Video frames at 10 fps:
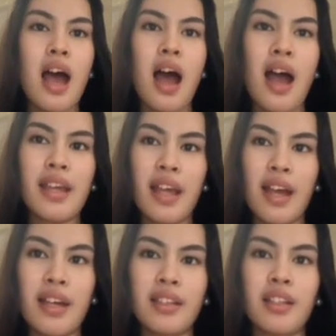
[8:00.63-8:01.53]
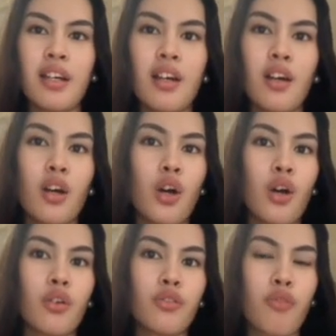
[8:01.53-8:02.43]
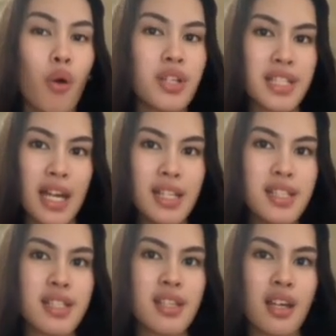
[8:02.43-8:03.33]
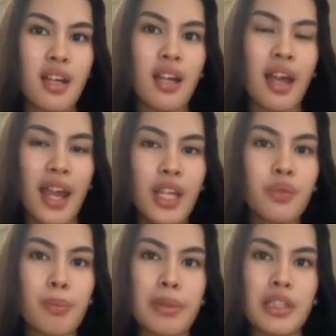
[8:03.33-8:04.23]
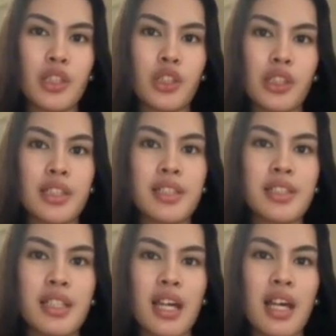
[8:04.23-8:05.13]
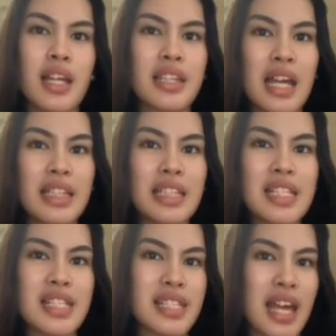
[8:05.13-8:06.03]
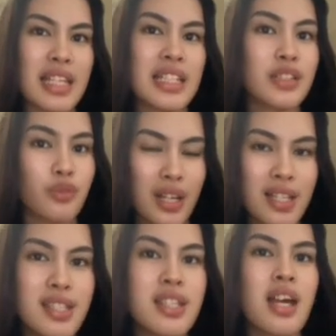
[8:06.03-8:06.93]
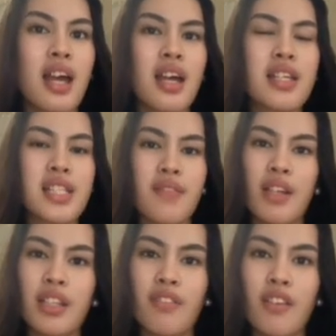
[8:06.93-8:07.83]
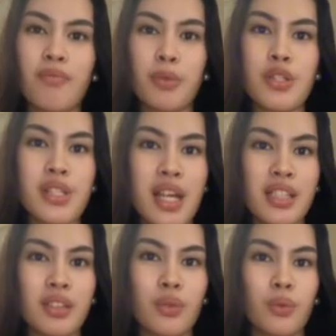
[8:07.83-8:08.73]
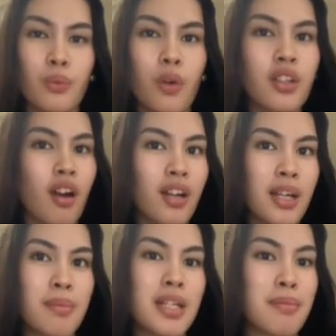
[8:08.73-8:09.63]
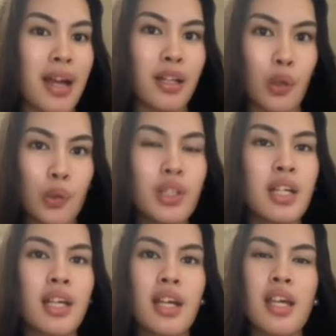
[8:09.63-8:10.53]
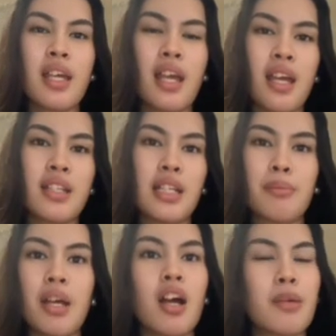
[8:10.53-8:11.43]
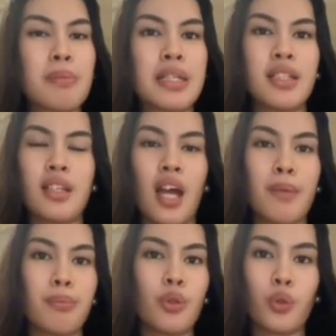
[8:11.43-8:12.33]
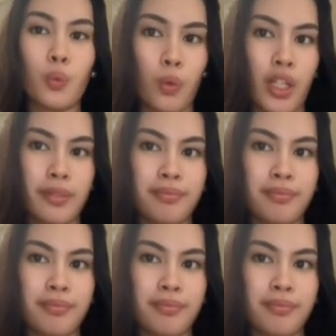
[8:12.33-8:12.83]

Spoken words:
I had 4 sets, 8 repetitions, 90-second rest, 75%, 1 RM in my load, and in my RPE, I put 1.